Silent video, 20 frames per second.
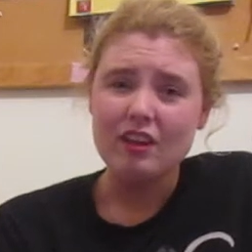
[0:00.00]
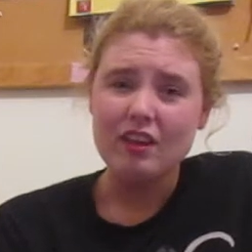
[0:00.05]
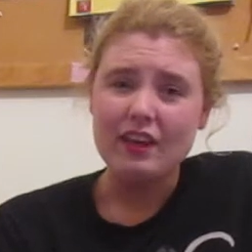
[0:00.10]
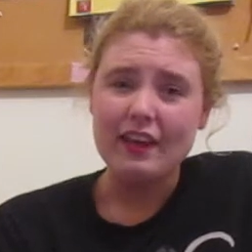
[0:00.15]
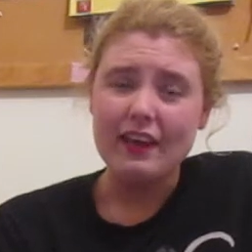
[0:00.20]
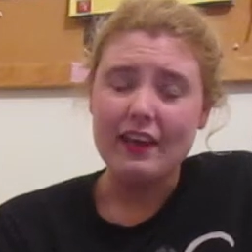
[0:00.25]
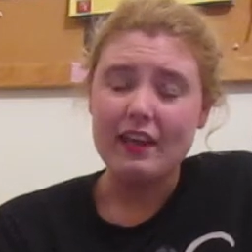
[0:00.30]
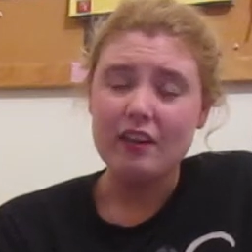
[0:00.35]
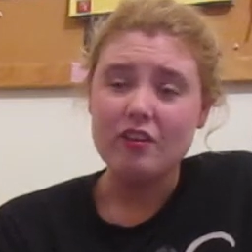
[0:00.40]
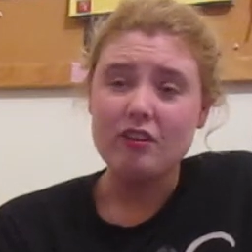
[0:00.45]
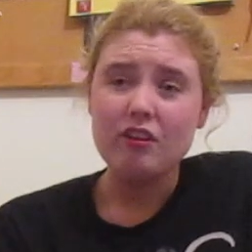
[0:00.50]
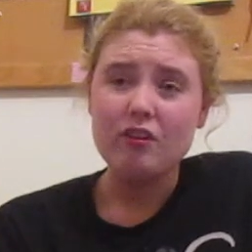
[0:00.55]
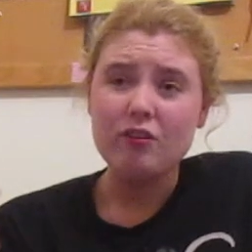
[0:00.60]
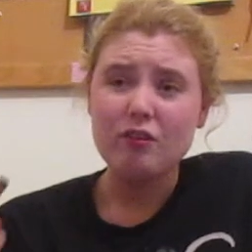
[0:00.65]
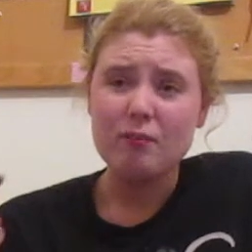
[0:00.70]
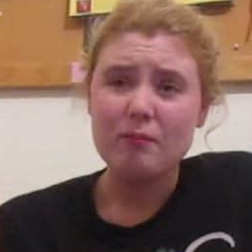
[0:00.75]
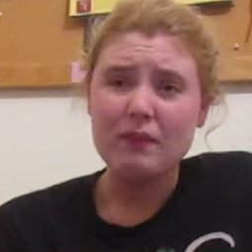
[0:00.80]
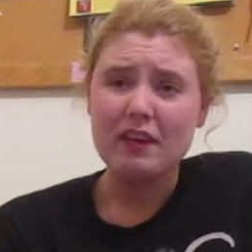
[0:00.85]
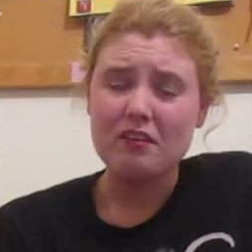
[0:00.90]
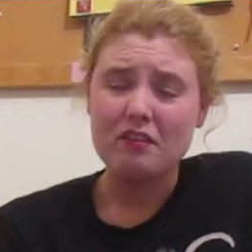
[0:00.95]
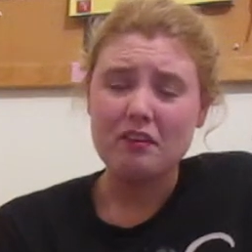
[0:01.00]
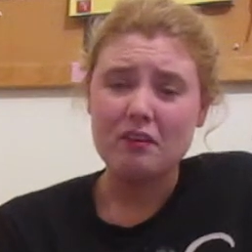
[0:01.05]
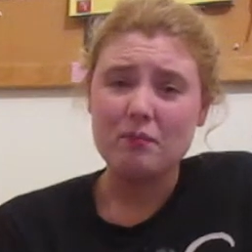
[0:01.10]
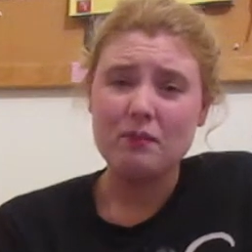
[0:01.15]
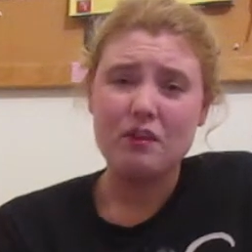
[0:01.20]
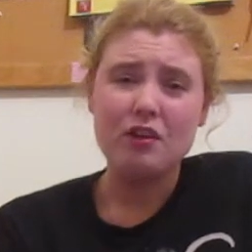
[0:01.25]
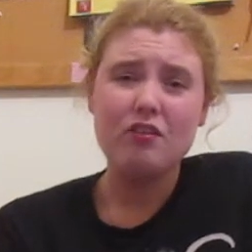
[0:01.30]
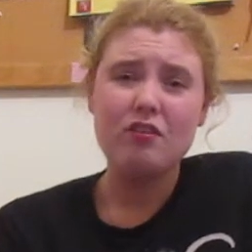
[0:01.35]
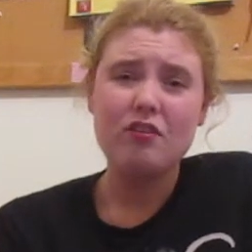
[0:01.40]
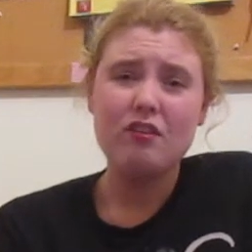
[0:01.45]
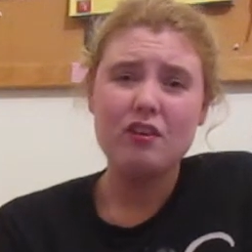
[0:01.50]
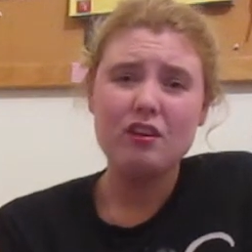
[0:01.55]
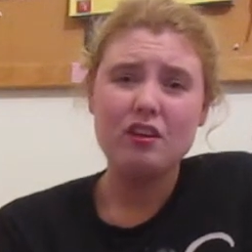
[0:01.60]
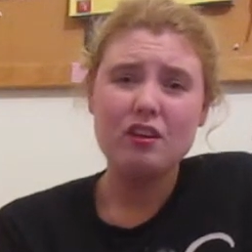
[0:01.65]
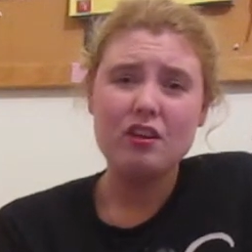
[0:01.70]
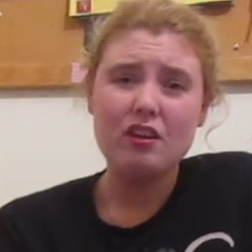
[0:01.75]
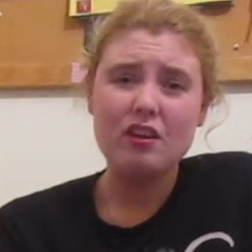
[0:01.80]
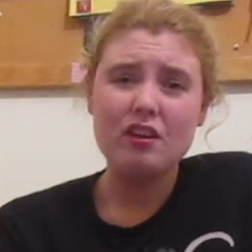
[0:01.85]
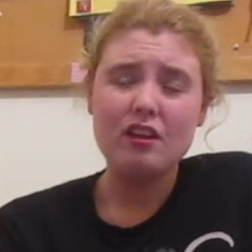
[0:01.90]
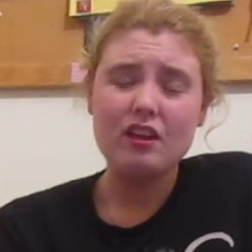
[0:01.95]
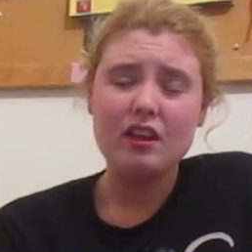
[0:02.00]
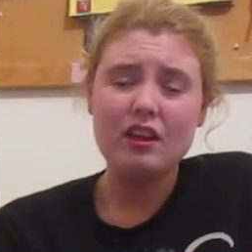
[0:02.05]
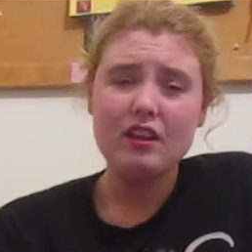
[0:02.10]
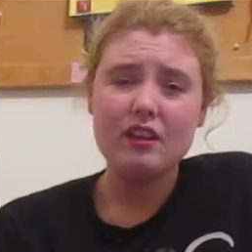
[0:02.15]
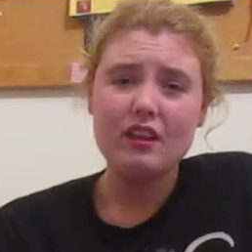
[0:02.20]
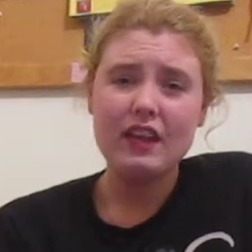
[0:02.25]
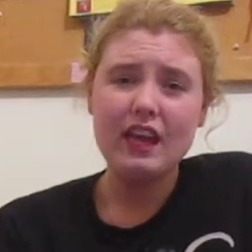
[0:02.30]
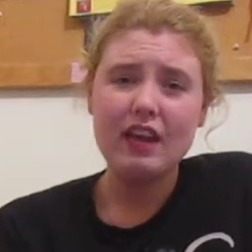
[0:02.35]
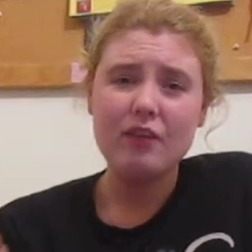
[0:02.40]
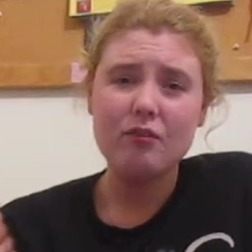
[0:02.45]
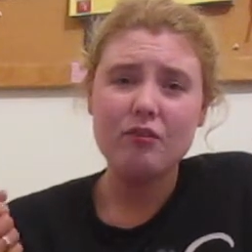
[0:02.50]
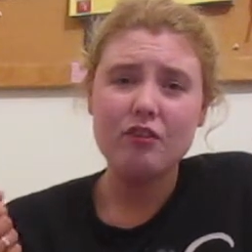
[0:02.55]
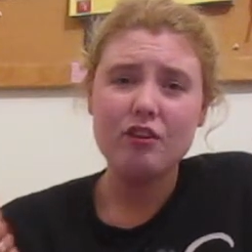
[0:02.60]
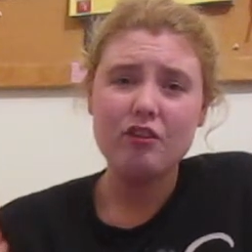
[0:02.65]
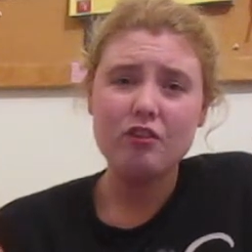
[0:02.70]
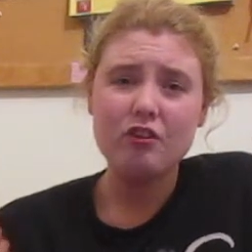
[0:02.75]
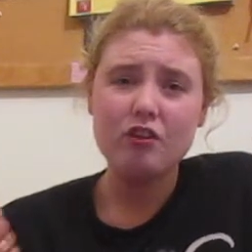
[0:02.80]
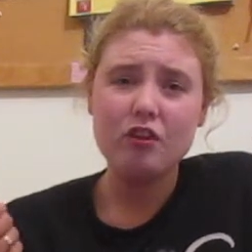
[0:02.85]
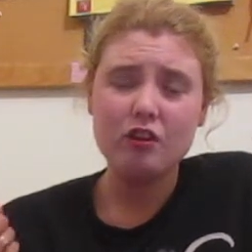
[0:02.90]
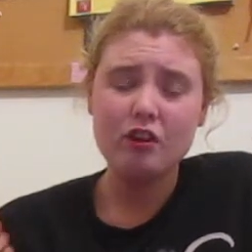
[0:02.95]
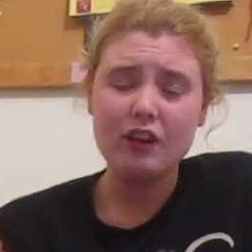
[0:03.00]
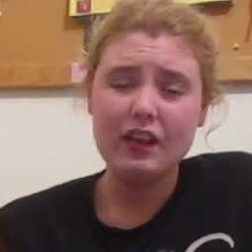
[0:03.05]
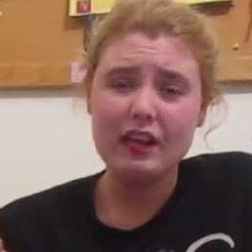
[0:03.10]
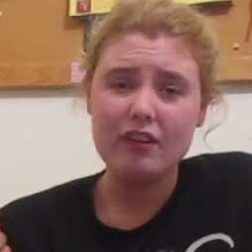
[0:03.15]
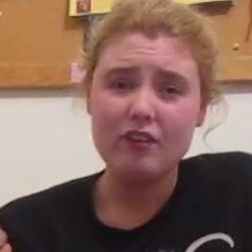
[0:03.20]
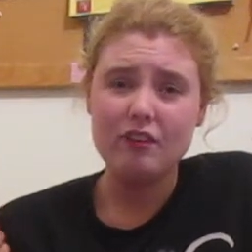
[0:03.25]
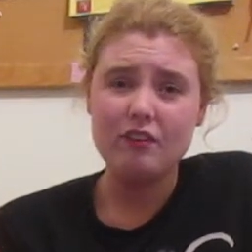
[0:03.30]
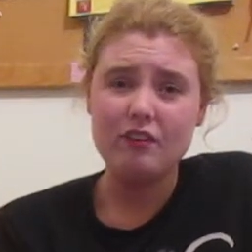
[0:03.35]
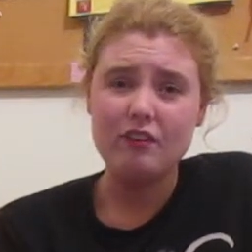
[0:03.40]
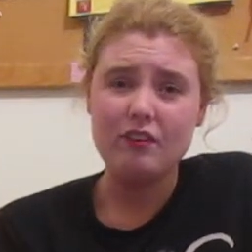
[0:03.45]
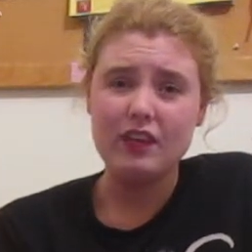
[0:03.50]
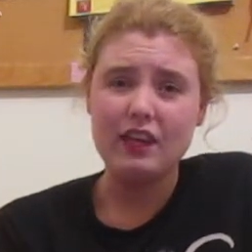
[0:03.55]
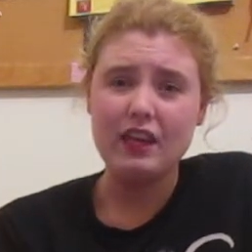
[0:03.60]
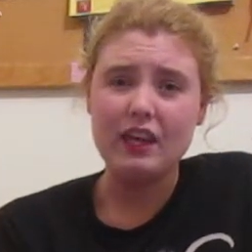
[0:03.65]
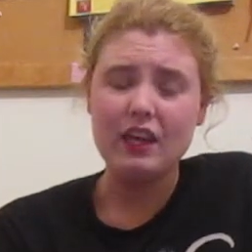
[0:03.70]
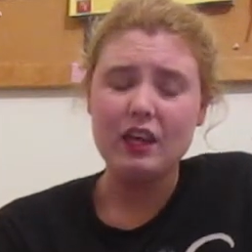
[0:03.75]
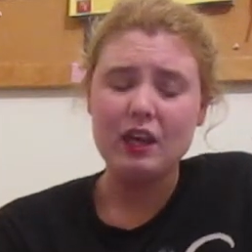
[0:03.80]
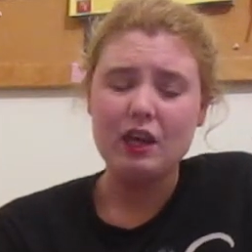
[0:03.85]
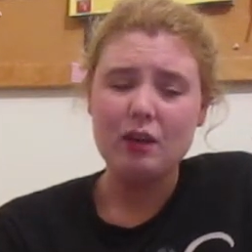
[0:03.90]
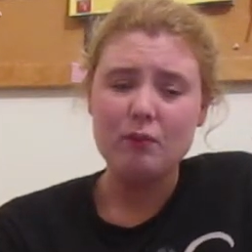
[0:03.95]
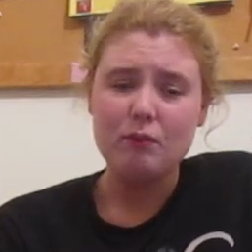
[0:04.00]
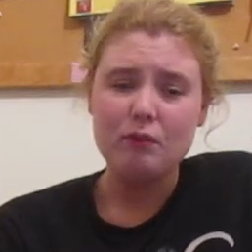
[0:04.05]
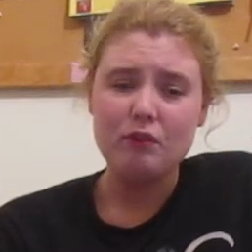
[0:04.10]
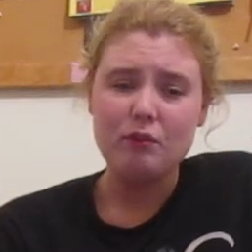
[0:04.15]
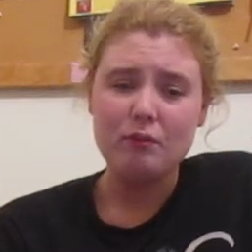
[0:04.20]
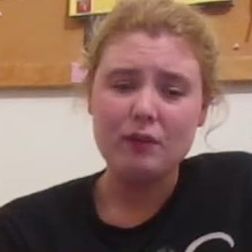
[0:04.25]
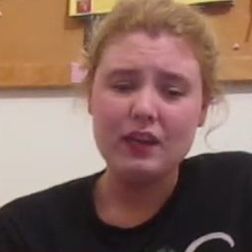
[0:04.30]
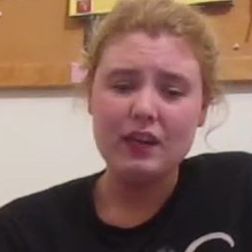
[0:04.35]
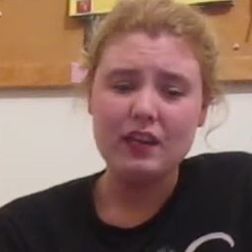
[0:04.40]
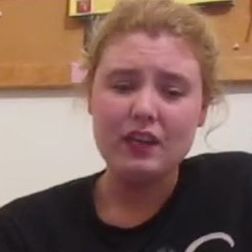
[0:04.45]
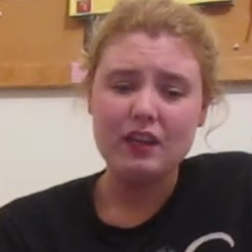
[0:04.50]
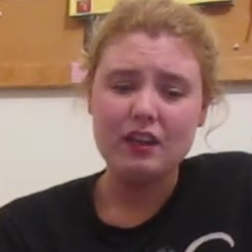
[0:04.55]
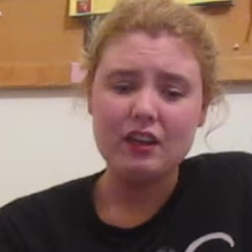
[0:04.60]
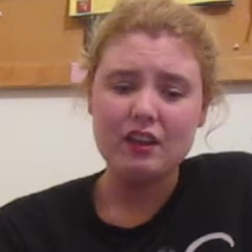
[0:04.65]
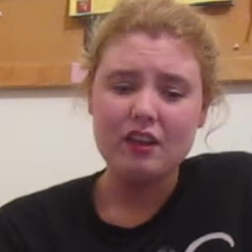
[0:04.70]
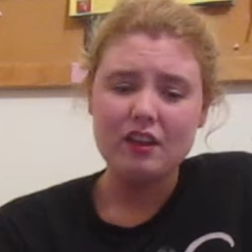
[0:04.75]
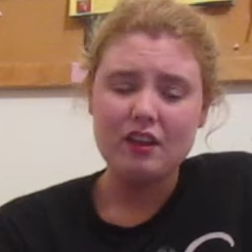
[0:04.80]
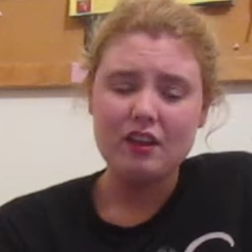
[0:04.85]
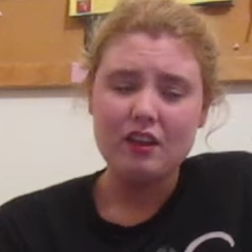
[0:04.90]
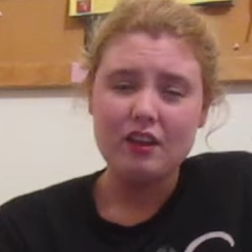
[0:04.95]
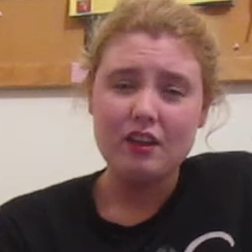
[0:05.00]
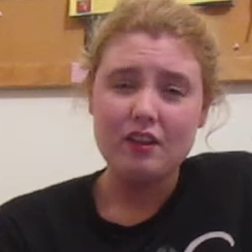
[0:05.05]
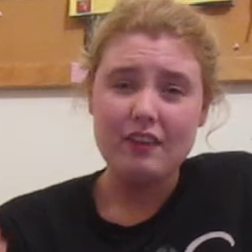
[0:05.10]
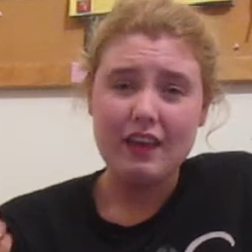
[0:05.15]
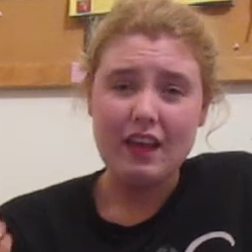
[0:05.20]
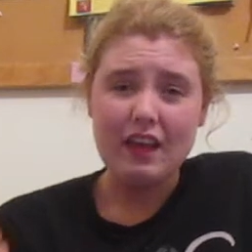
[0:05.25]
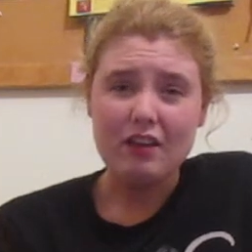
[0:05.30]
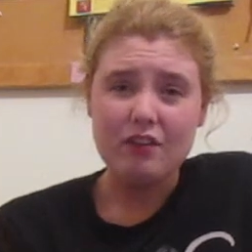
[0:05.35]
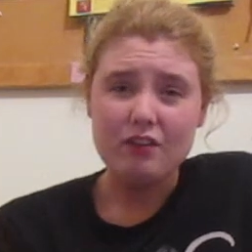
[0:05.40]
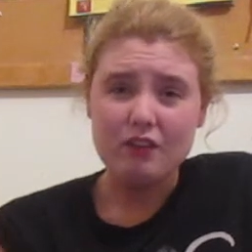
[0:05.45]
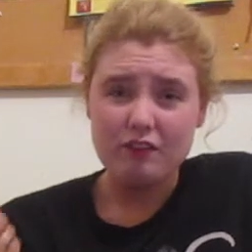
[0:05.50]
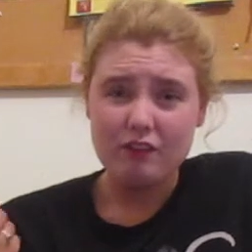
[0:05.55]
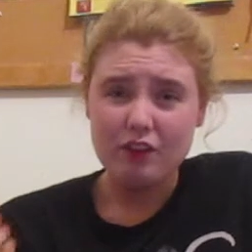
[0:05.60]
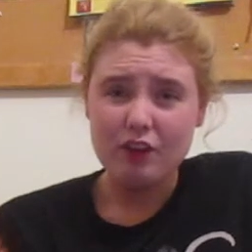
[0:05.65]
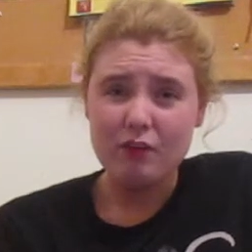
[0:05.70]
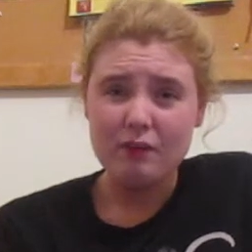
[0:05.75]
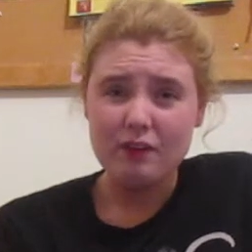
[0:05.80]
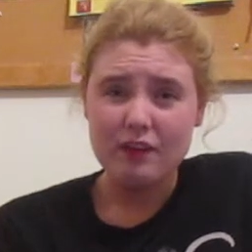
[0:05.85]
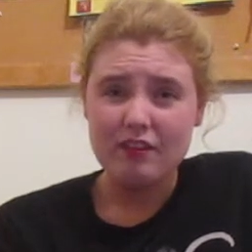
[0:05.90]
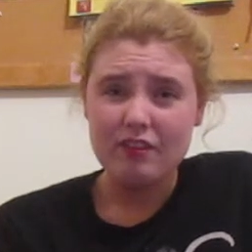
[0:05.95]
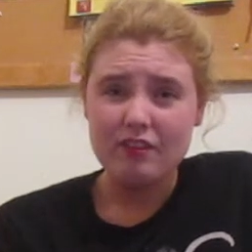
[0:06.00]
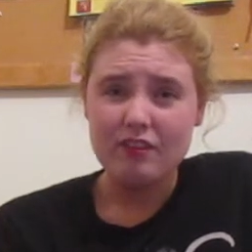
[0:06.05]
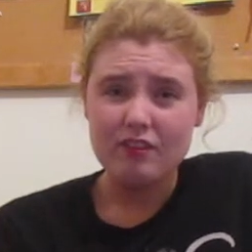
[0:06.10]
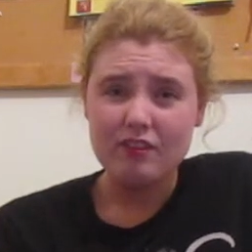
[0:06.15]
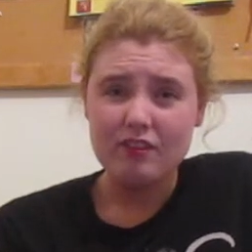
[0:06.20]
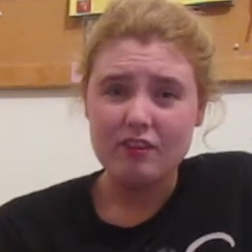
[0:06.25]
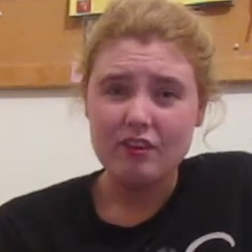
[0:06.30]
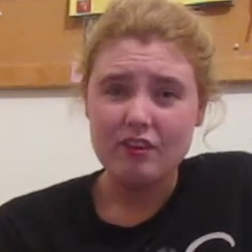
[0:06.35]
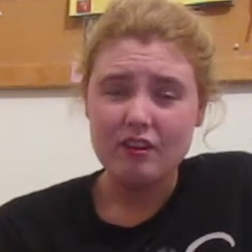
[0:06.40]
and it's amazing because they have such a good connectivity between the viewers